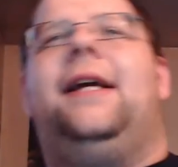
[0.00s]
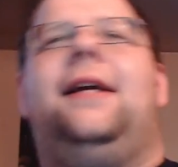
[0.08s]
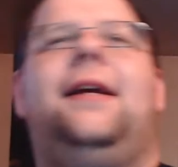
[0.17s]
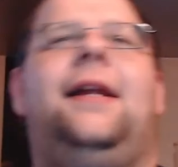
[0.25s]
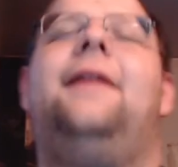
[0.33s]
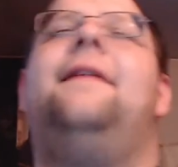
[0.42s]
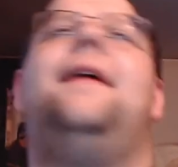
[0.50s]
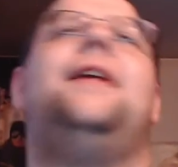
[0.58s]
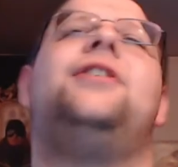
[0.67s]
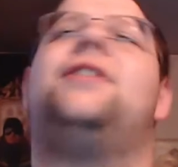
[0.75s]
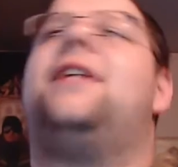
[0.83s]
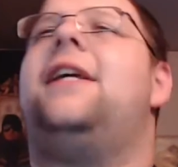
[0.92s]
and they
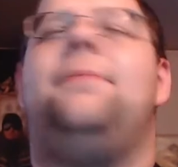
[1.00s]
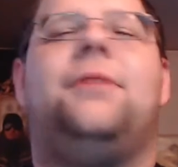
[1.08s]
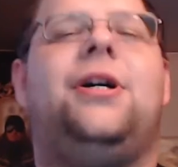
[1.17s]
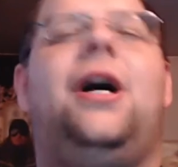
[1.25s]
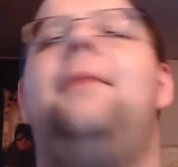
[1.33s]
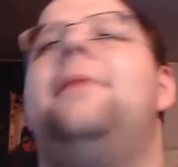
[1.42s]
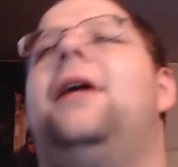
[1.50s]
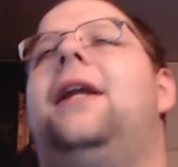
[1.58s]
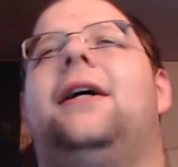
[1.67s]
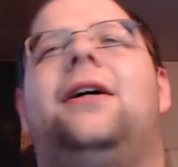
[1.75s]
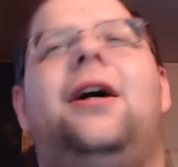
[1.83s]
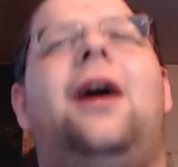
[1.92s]
just keep coming
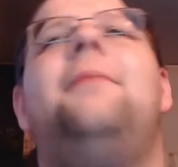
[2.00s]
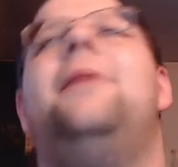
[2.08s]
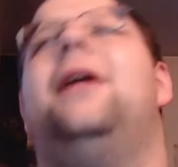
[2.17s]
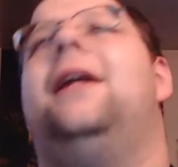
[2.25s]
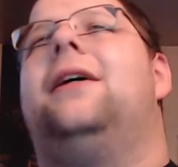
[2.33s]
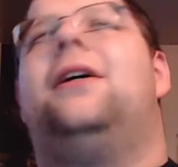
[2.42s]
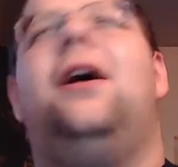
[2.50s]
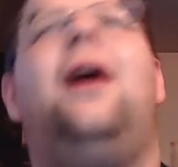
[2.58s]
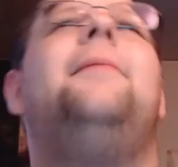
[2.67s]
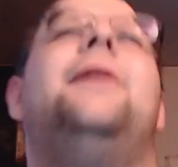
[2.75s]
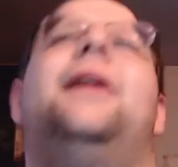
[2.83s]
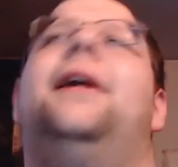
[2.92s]
and coming and
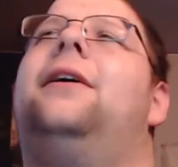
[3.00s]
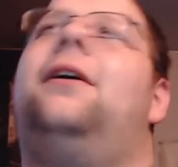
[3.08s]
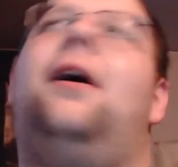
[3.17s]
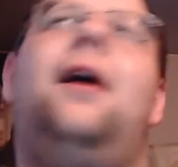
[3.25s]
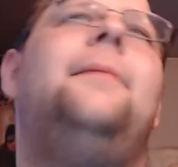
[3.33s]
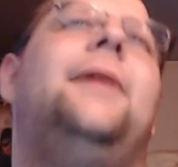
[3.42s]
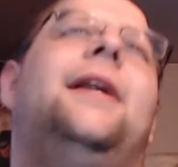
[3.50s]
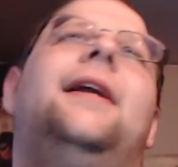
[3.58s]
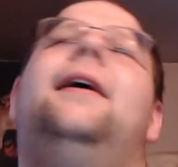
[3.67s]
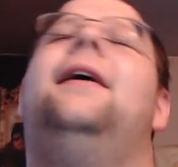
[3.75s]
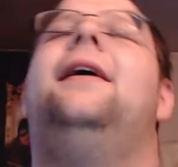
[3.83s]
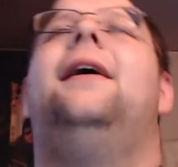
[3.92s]
coming and coming,
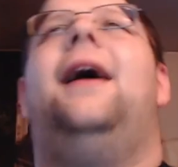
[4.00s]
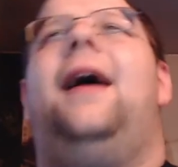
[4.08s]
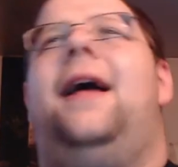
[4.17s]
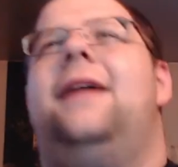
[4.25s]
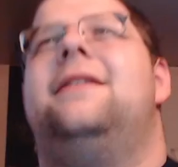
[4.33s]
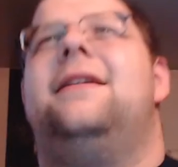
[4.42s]
and